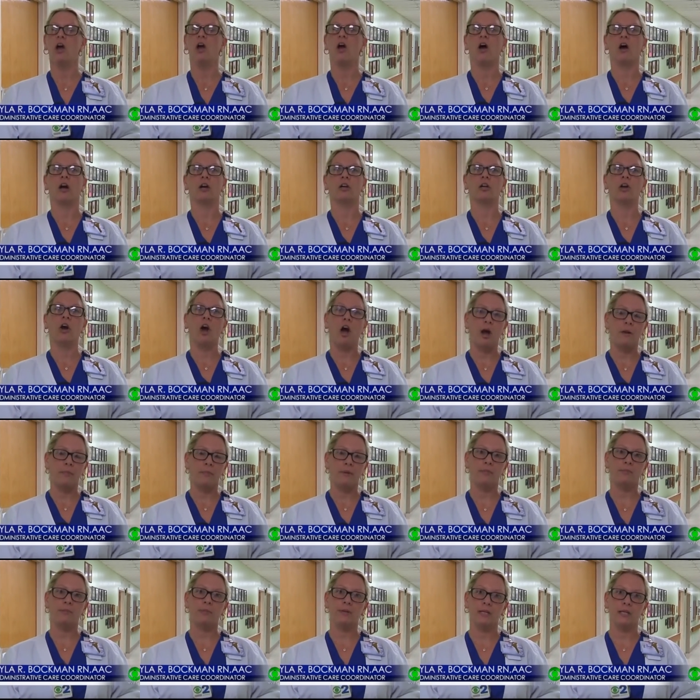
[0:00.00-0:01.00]
on
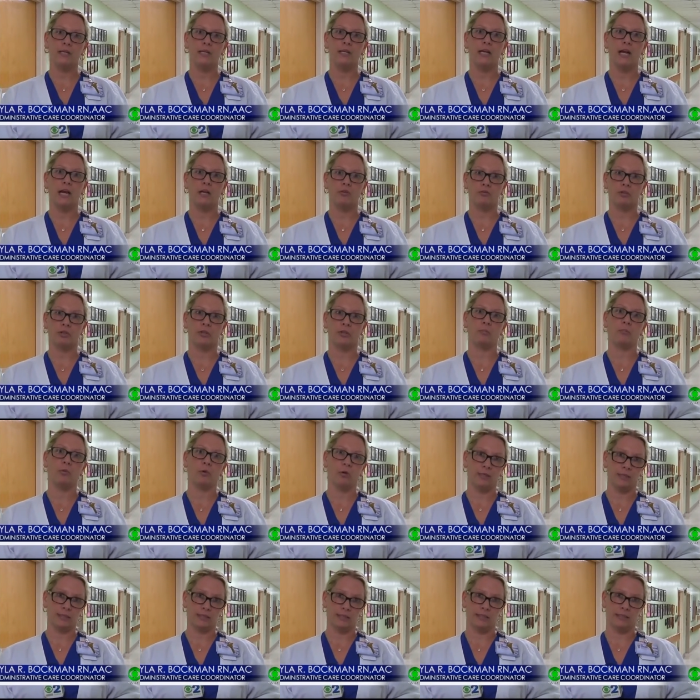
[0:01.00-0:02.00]
common pediatric
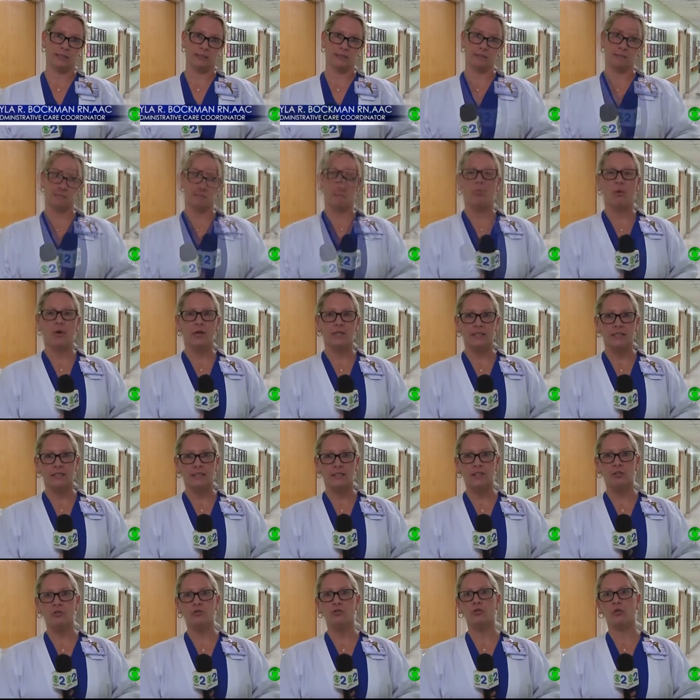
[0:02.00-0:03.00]
poisonings. Poison
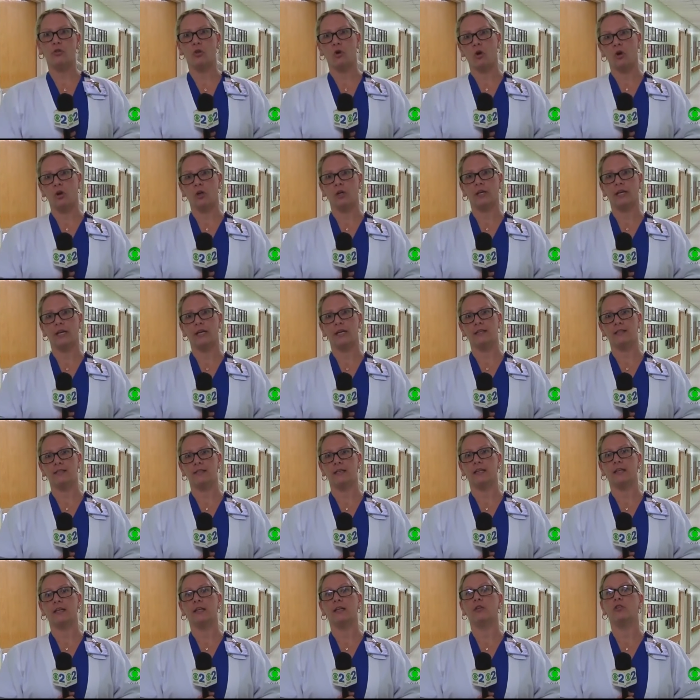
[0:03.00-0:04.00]
Control is
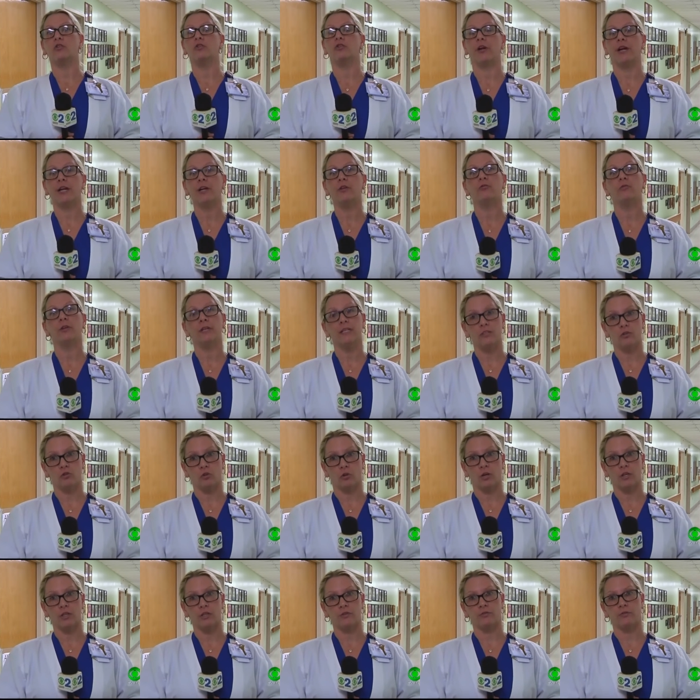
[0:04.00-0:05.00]
a great
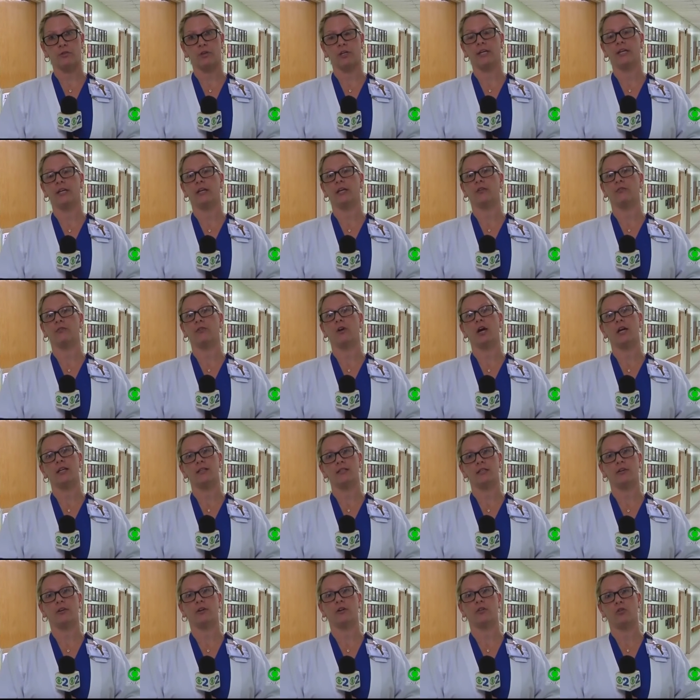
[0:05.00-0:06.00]
resource for, he for us
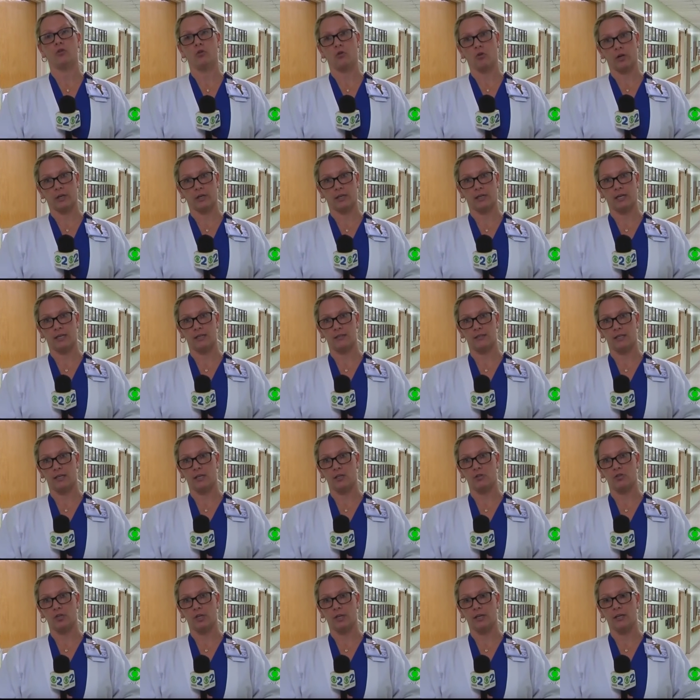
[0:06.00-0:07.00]
here at the
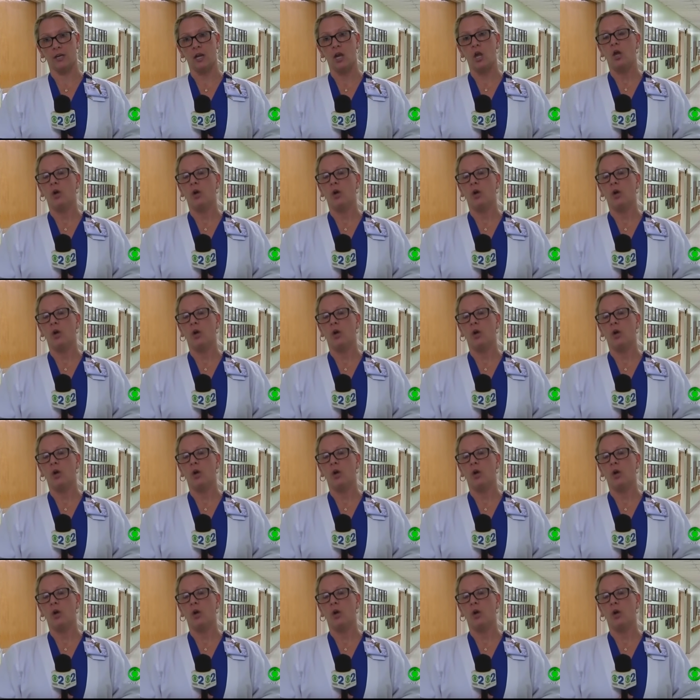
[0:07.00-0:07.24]
organization.